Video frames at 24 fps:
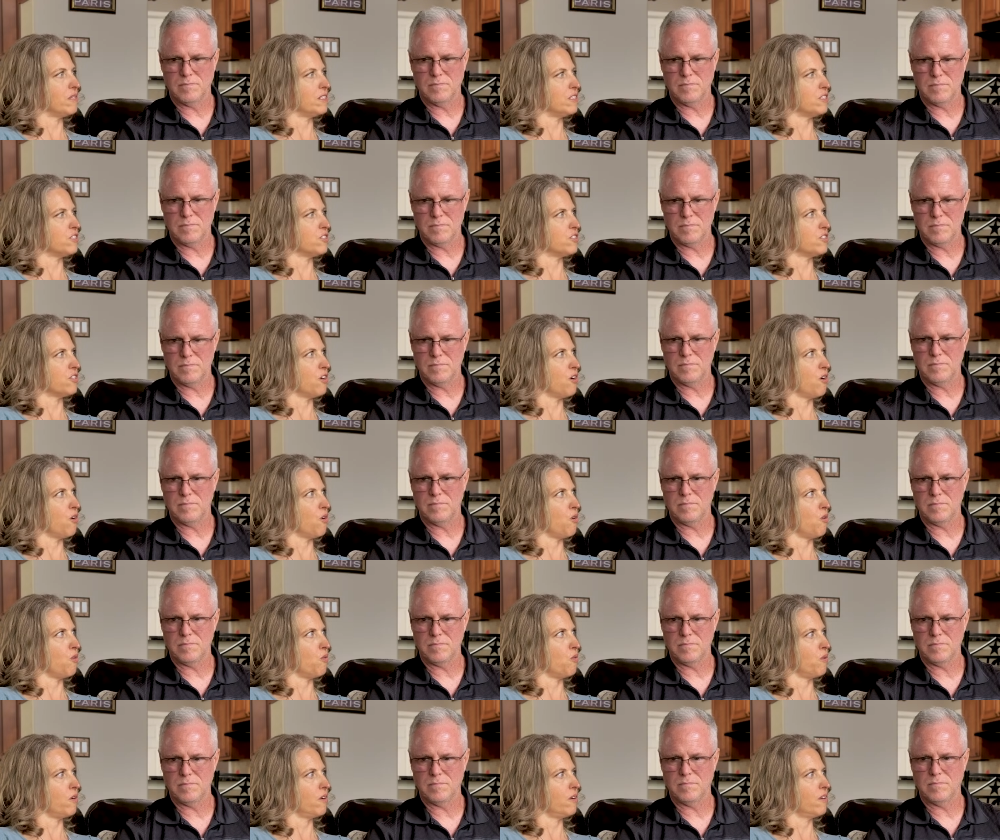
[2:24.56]
Speaker 1: been
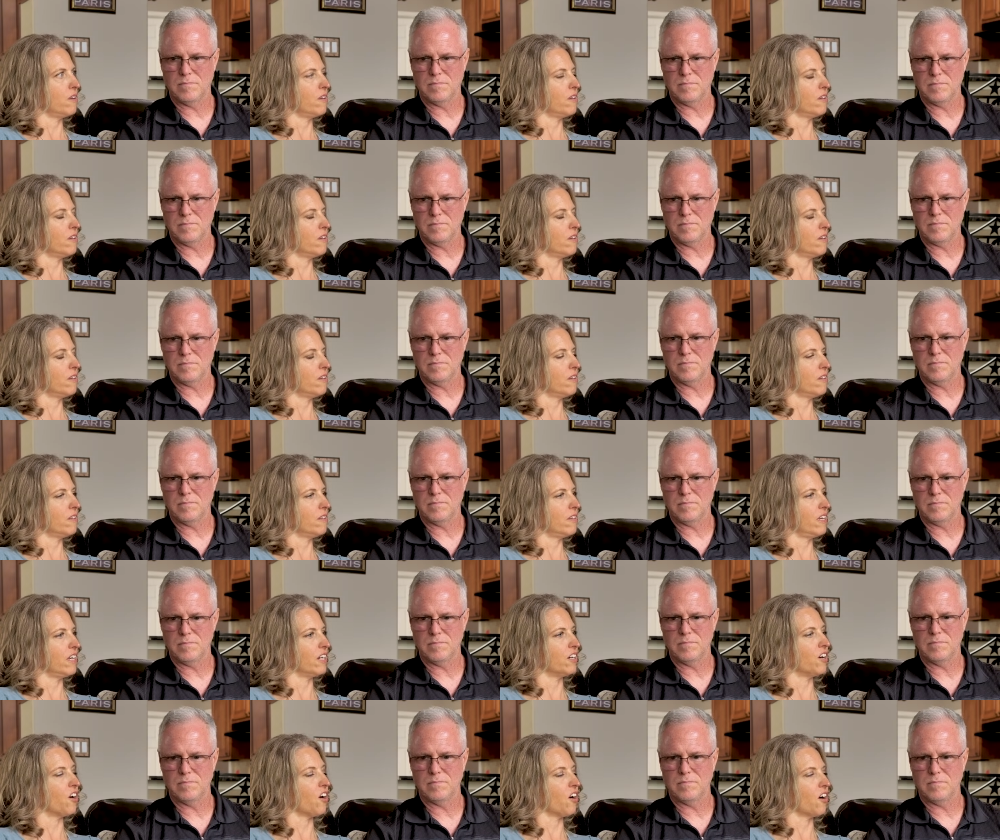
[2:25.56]
so
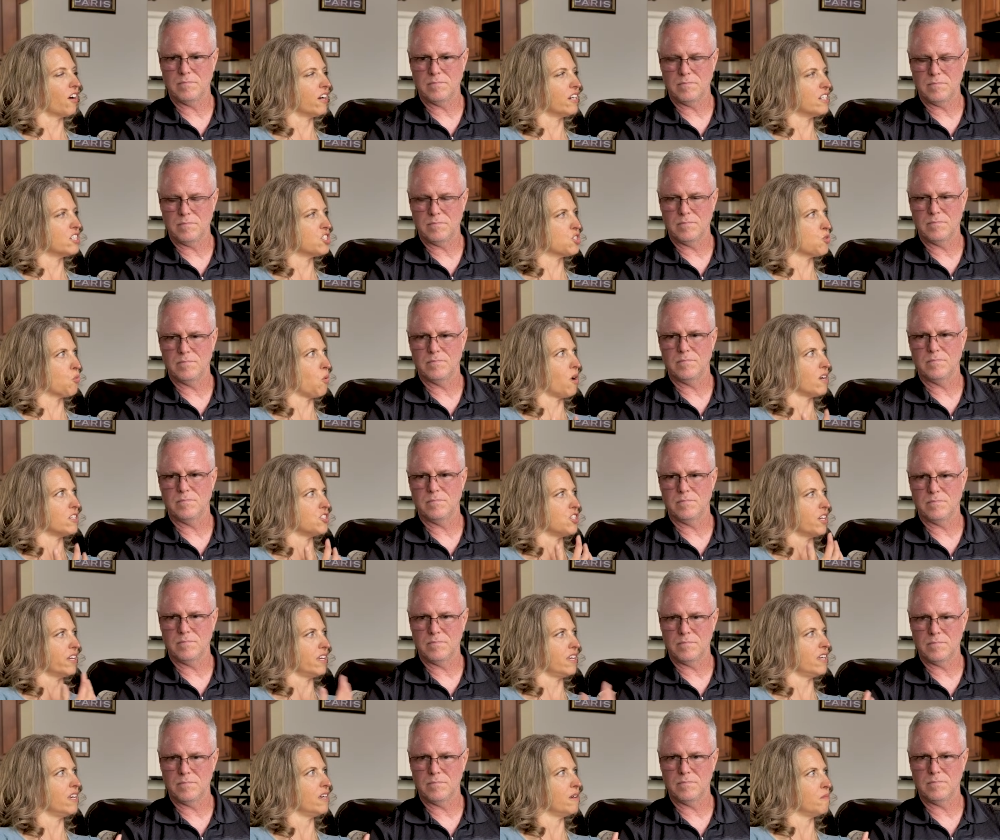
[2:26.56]
encouraged
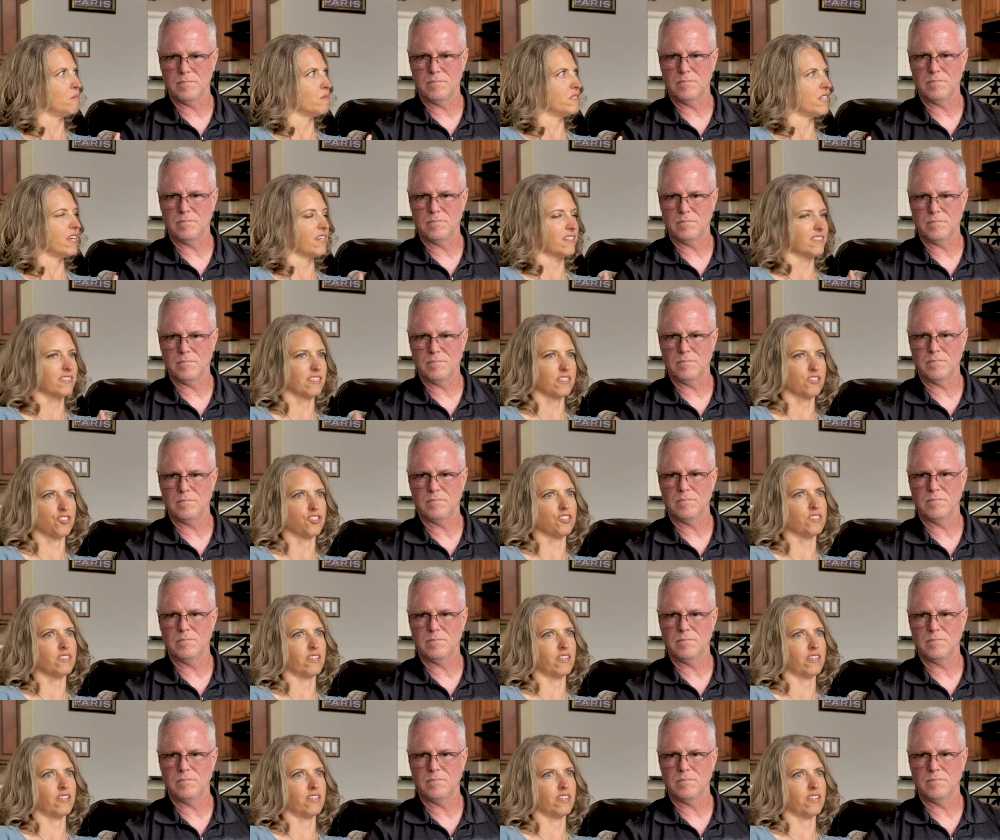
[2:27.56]
watching him take such a